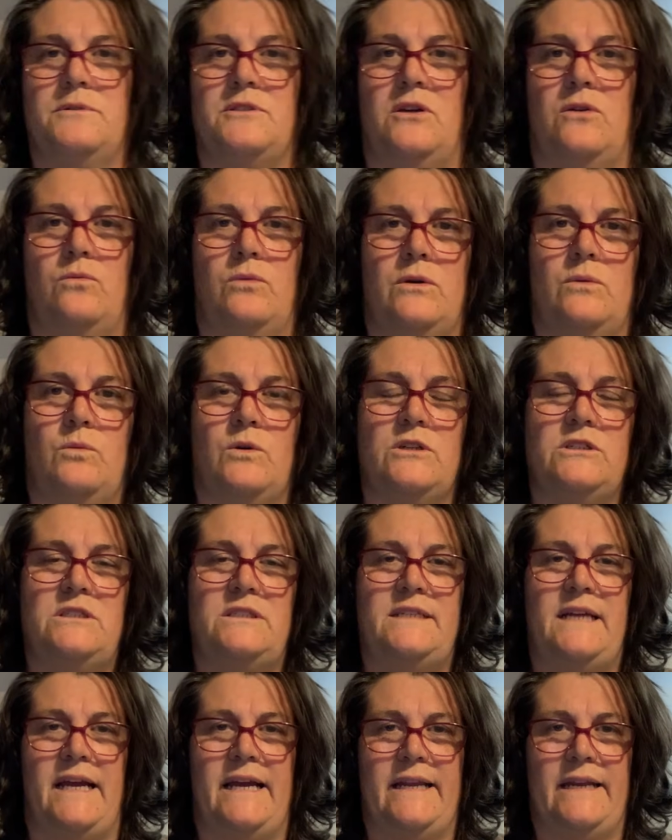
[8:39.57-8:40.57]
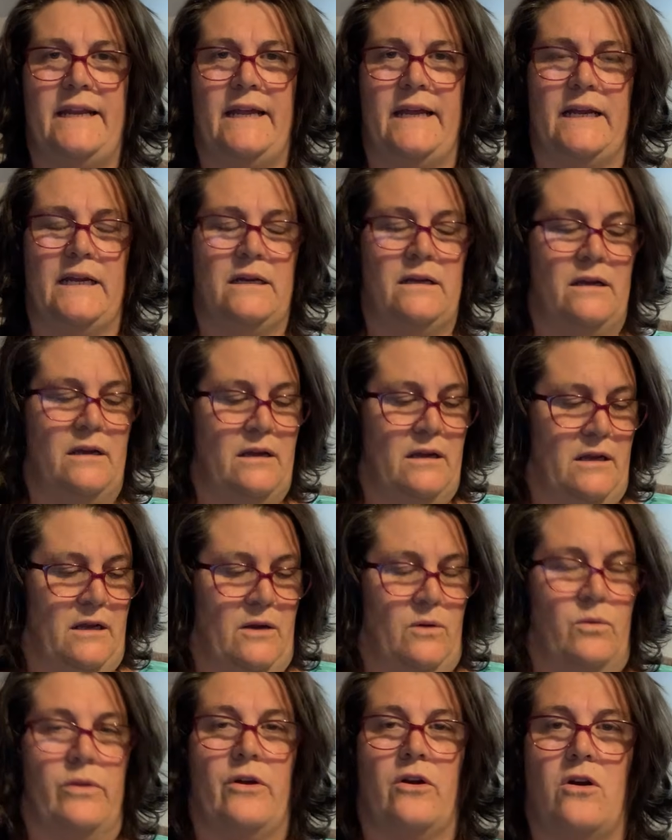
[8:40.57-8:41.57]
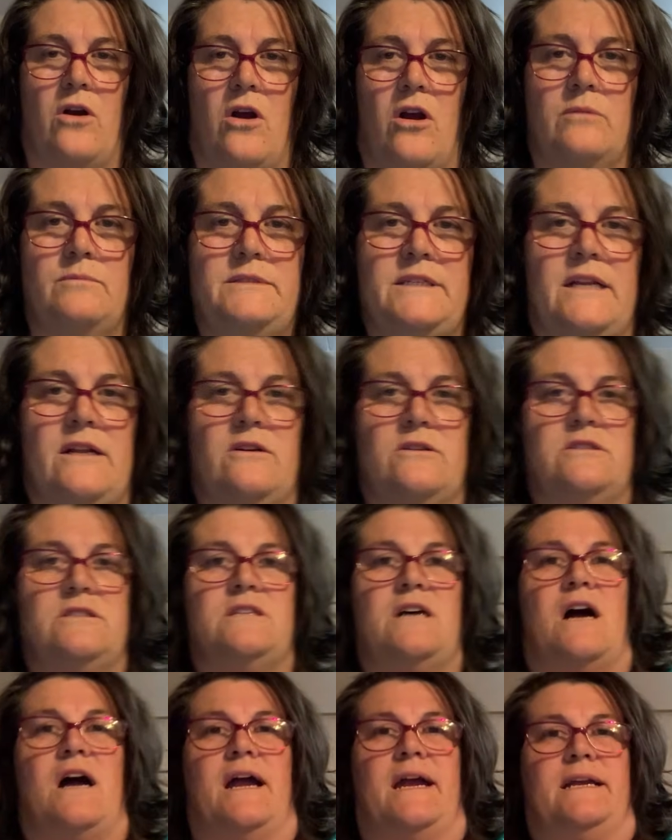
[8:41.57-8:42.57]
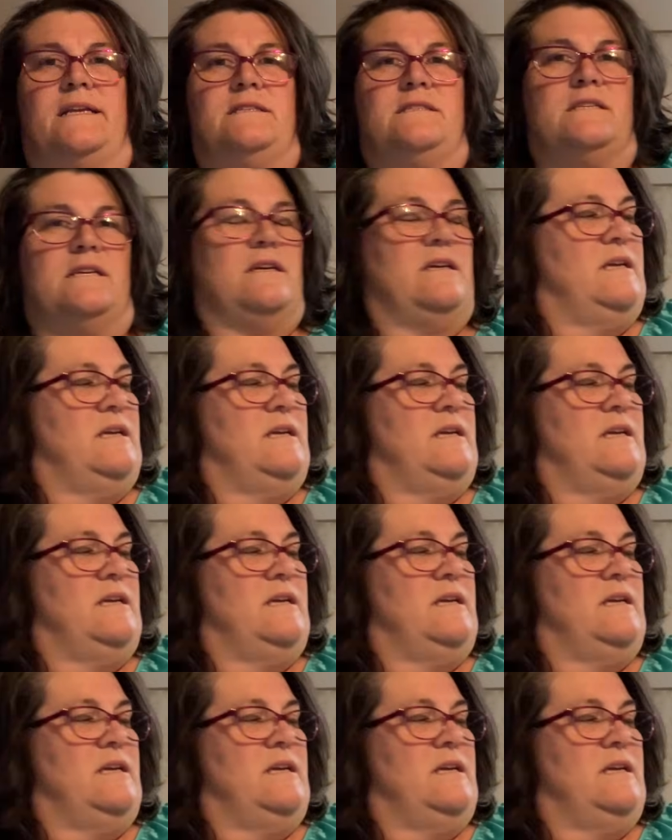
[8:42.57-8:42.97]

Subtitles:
So when we're standing with our arms at our sides,